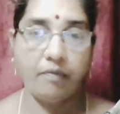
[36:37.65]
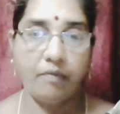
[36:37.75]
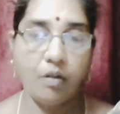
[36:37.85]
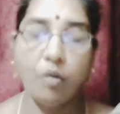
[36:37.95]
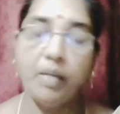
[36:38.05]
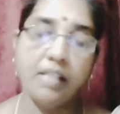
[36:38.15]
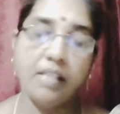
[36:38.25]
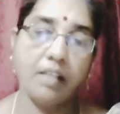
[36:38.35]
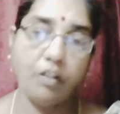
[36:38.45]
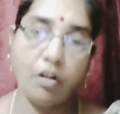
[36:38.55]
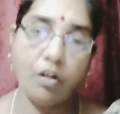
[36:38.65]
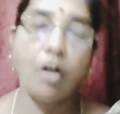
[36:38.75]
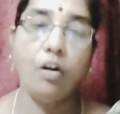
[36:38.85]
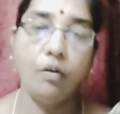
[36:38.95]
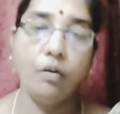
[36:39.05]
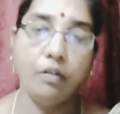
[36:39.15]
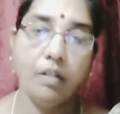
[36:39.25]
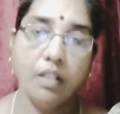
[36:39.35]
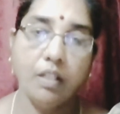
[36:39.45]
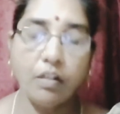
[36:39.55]
When nobody is there, you're all alone,
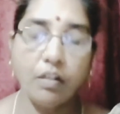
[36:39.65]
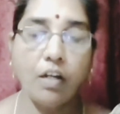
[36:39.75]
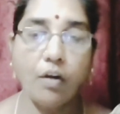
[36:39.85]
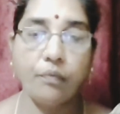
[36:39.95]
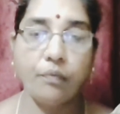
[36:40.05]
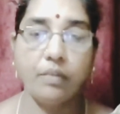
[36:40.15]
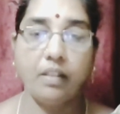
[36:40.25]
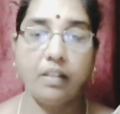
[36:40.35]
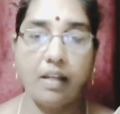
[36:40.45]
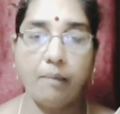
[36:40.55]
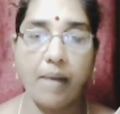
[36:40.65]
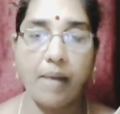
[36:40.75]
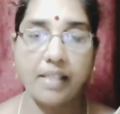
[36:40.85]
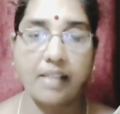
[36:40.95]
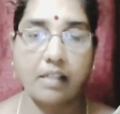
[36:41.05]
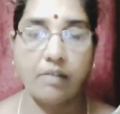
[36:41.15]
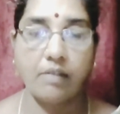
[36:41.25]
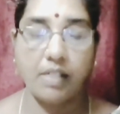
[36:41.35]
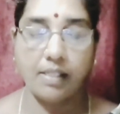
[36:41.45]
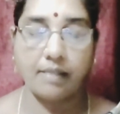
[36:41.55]
you think of the thing, past
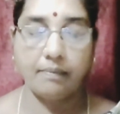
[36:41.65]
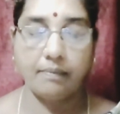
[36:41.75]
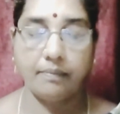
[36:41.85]
activities.